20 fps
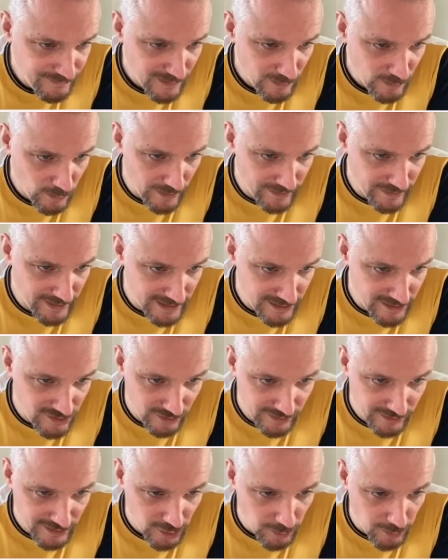whether it's
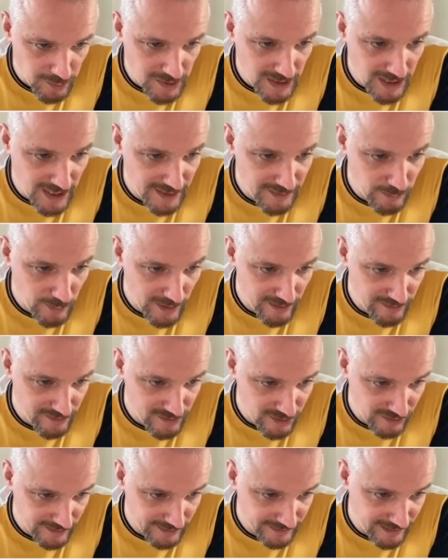on the upside, whether it's
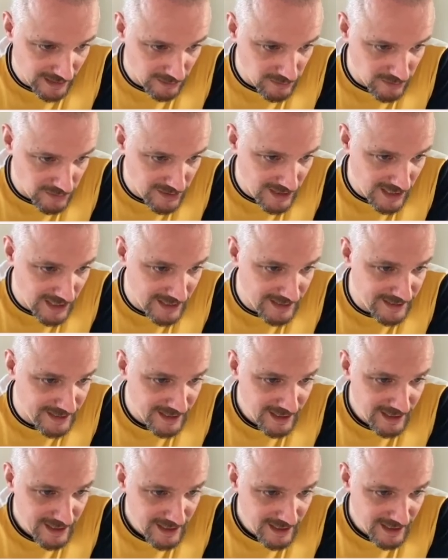on the downside.
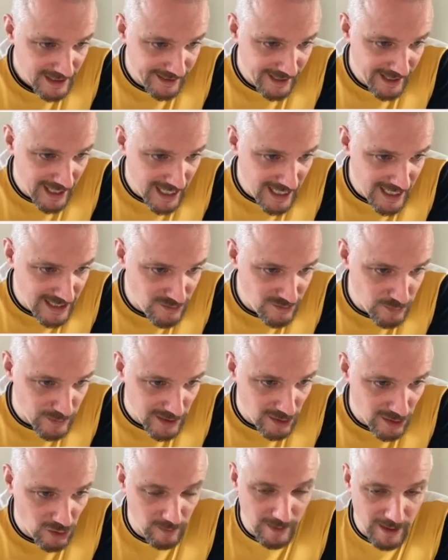And as
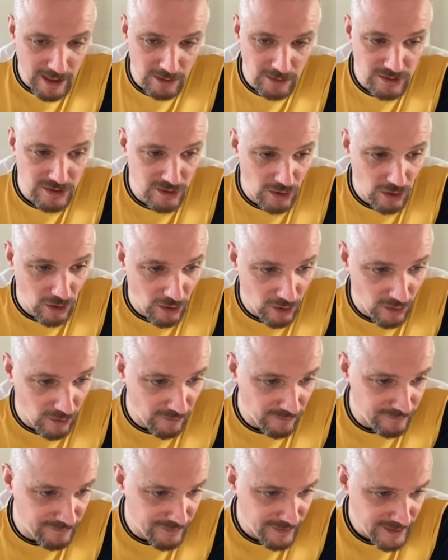we come out
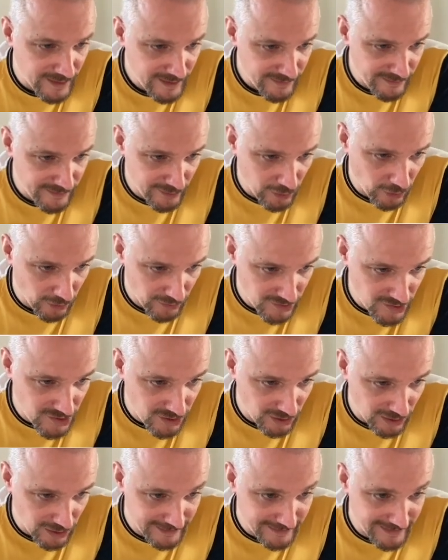of the
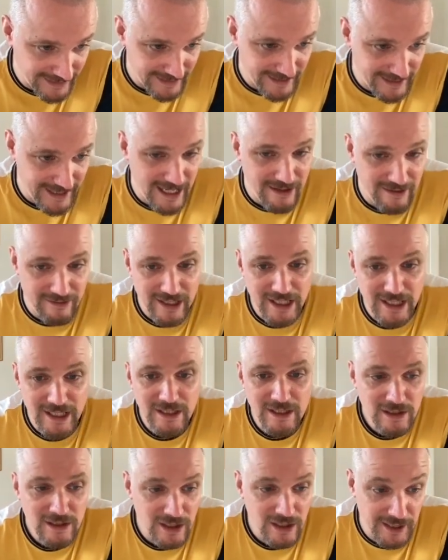consolidated area,
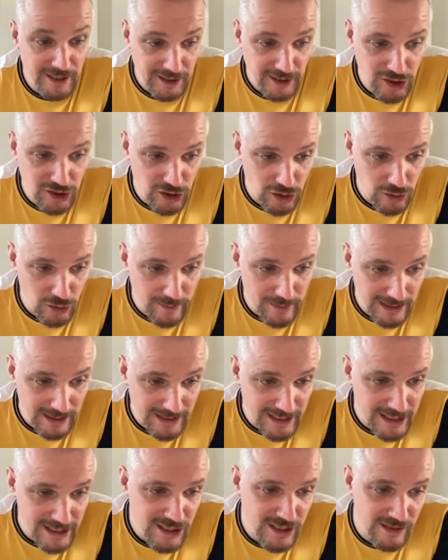an
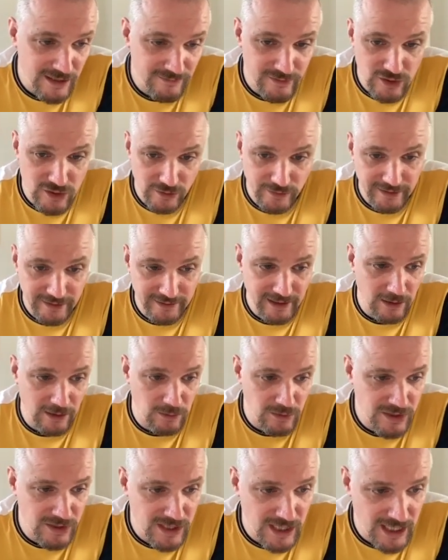accumulation, if it's on the
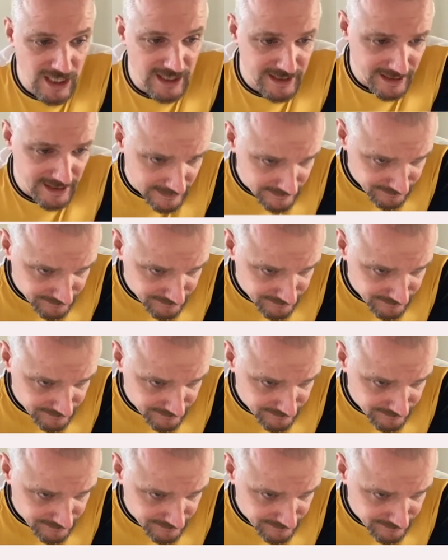downside,